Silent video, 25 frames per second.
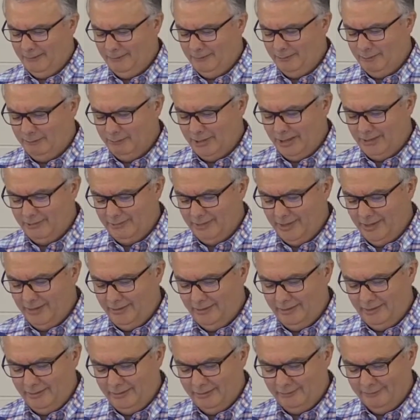We won't go
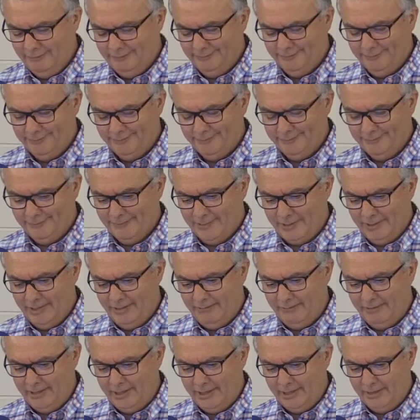there,
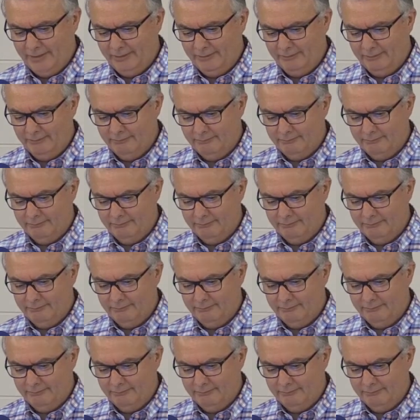even though